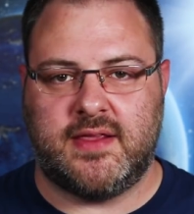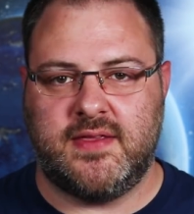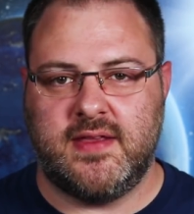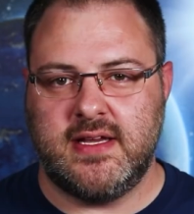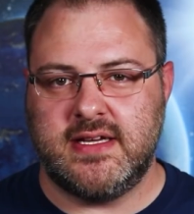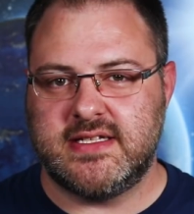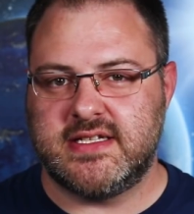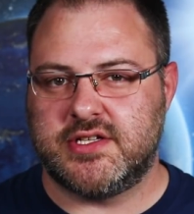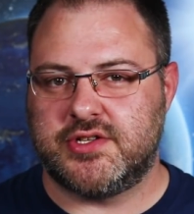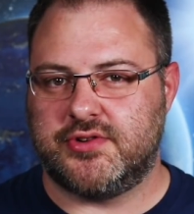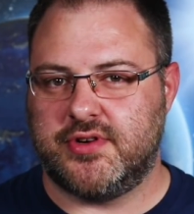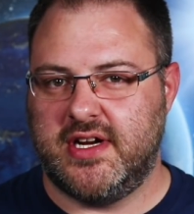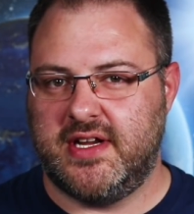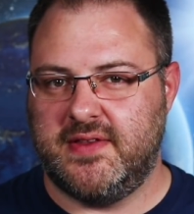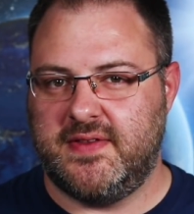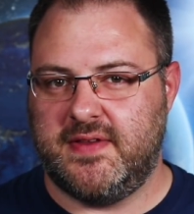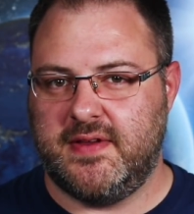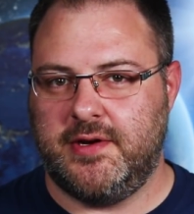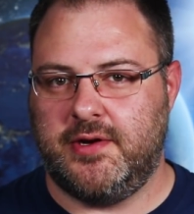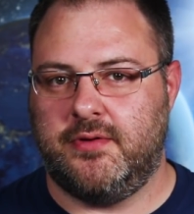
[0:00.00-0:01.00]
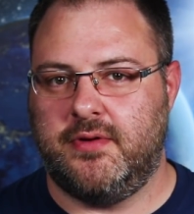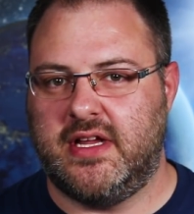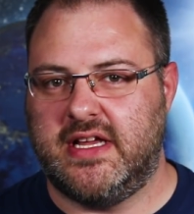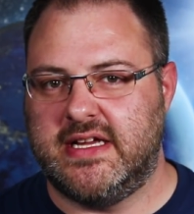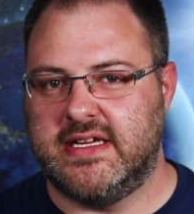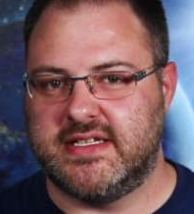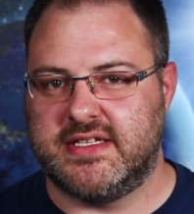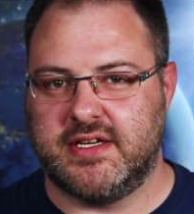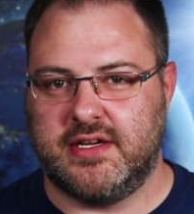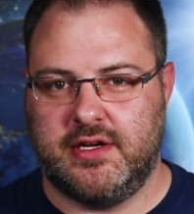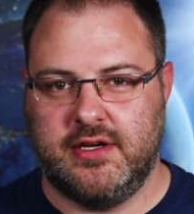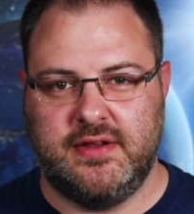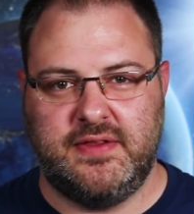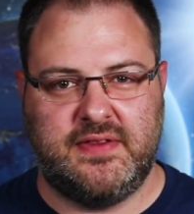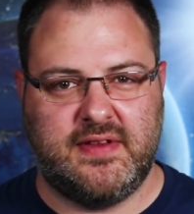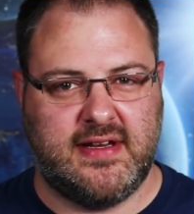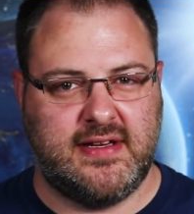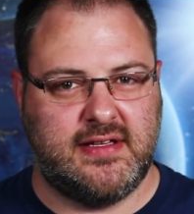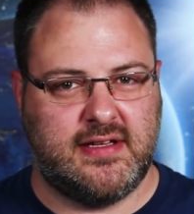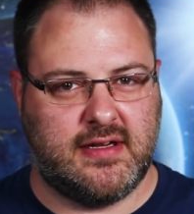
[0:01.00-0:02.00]
I think string theory is a
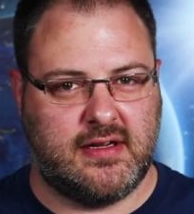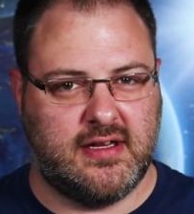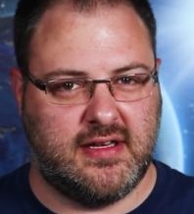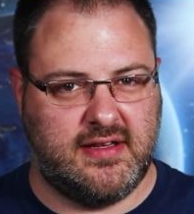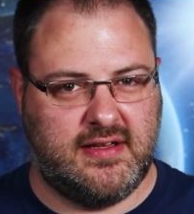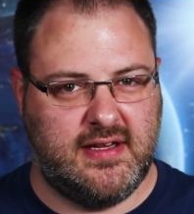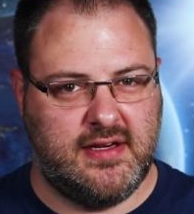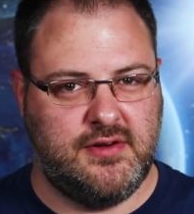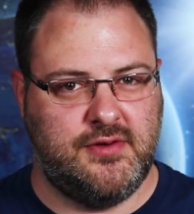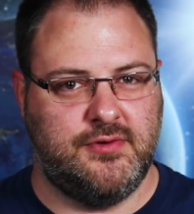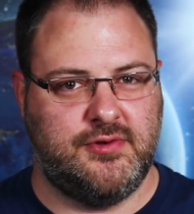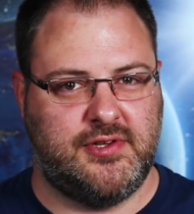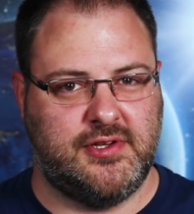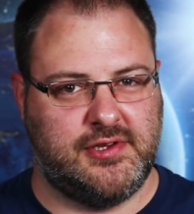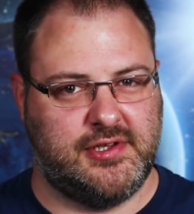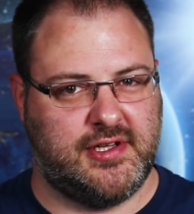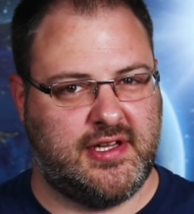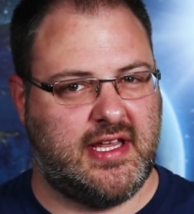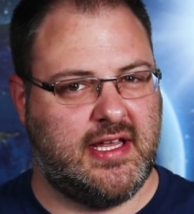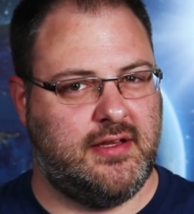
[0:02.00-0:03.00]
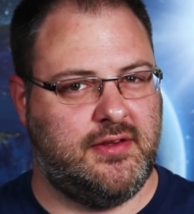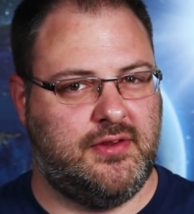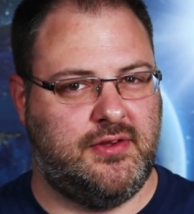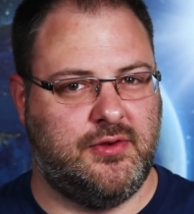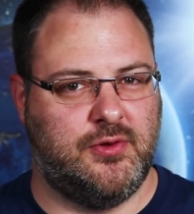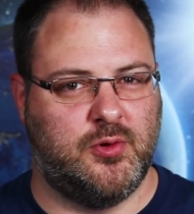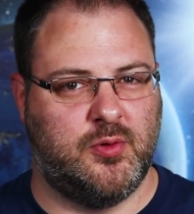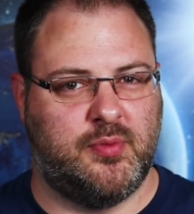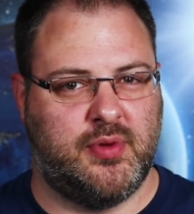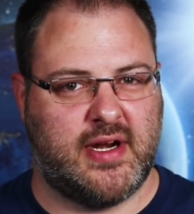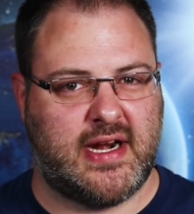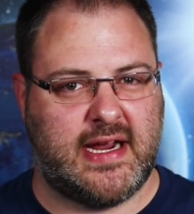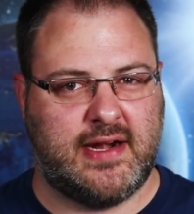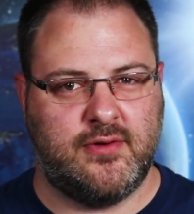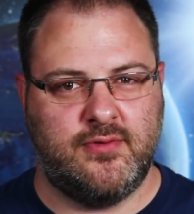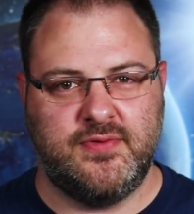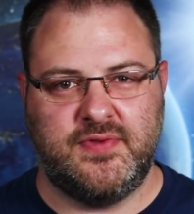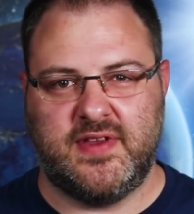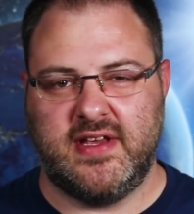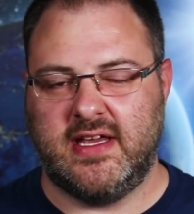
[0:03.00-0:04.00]
good thing to continue to look into, but I
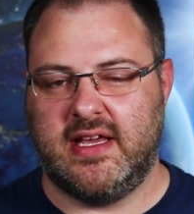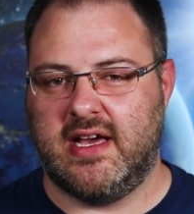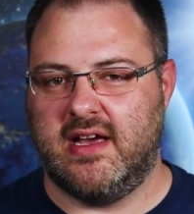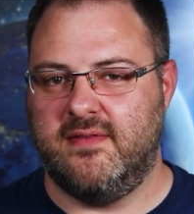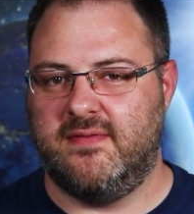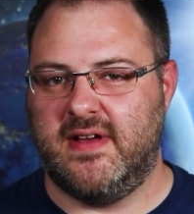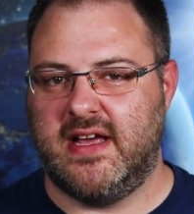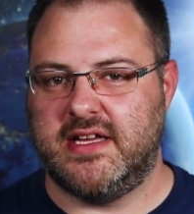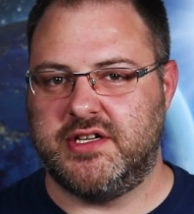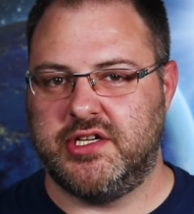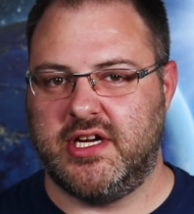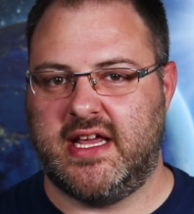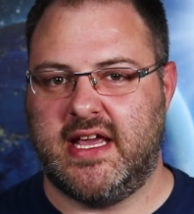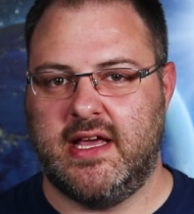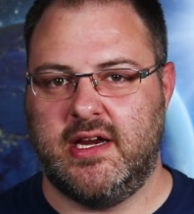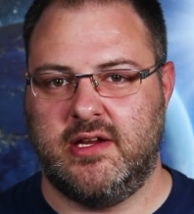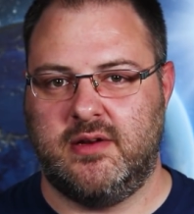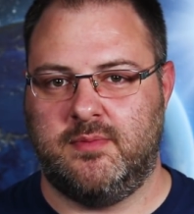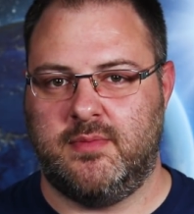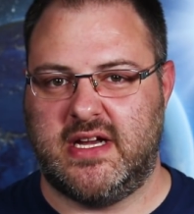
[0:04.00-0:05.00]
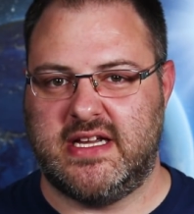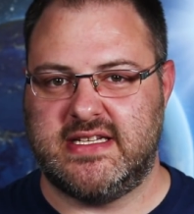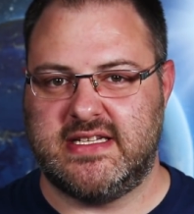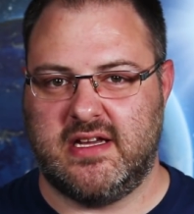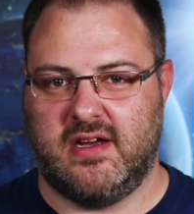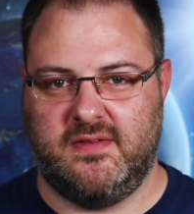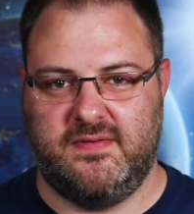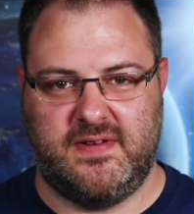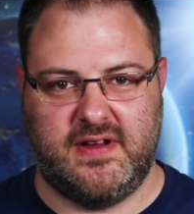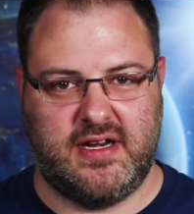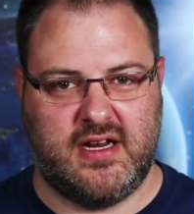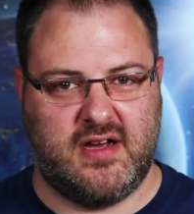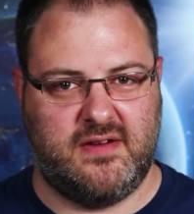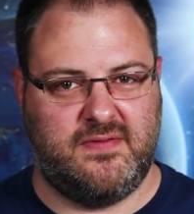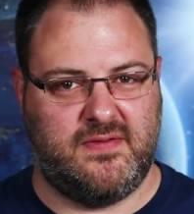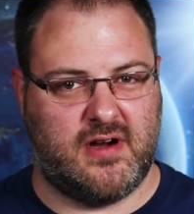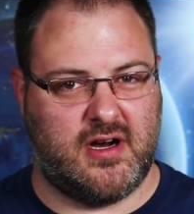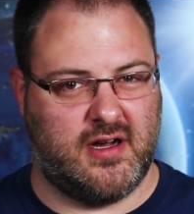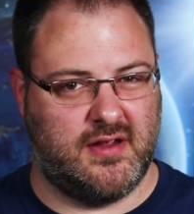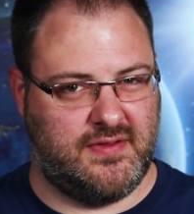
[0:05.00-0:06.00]
don't think I've educated myself
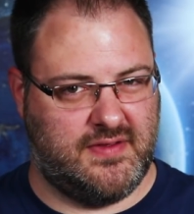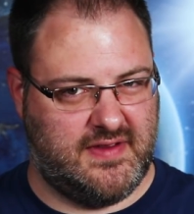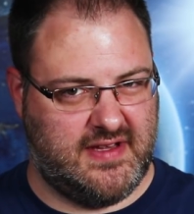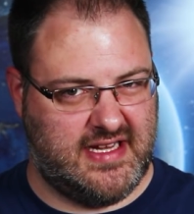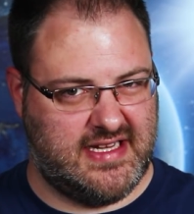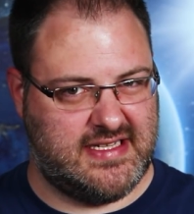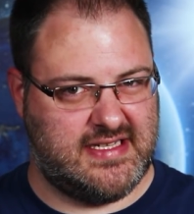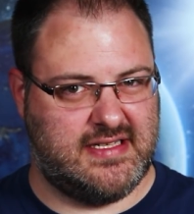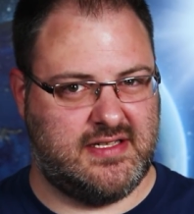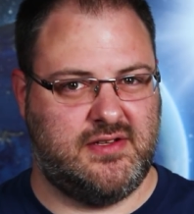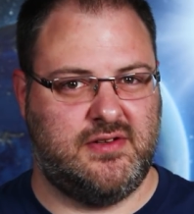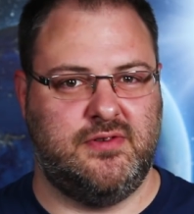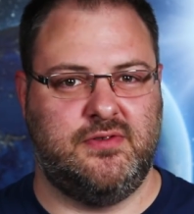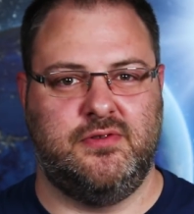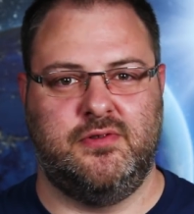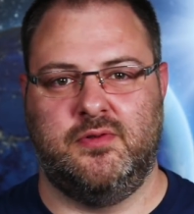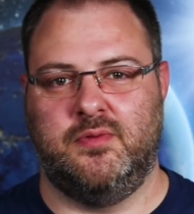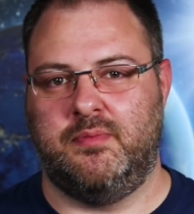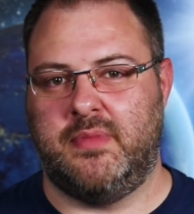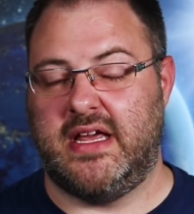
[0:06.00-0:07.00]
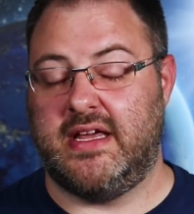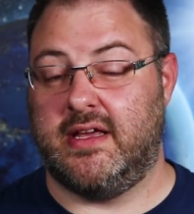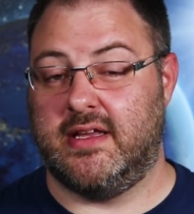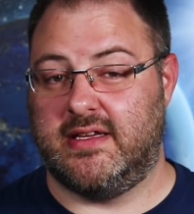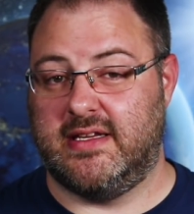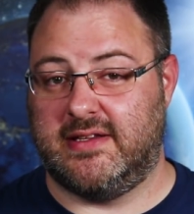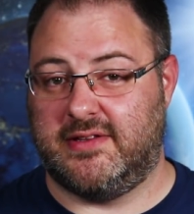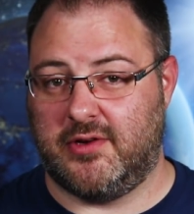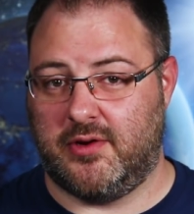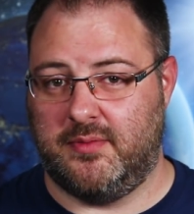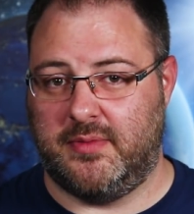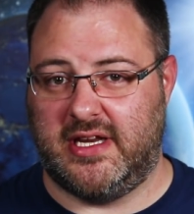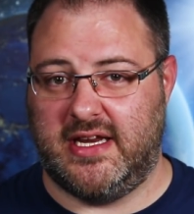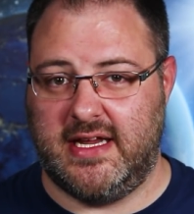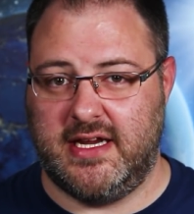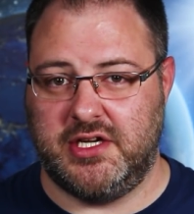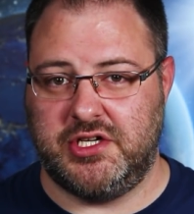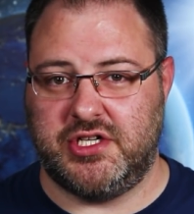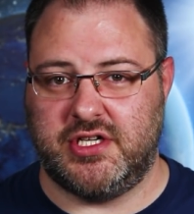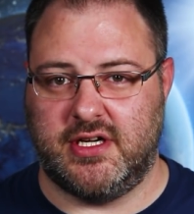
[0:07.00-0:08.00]
enough on this to make a
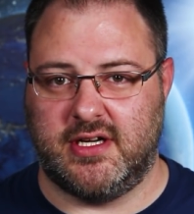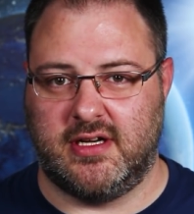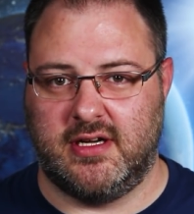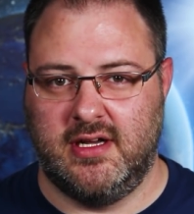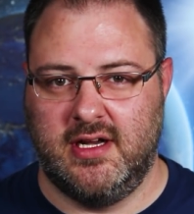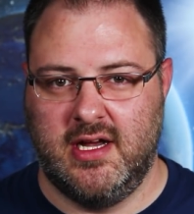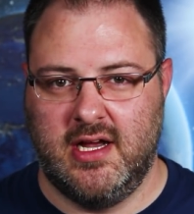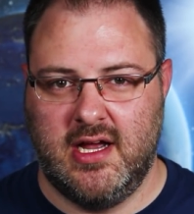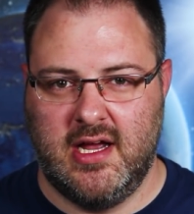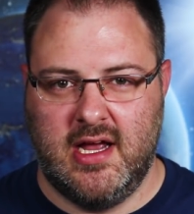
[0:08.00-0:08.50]
determination.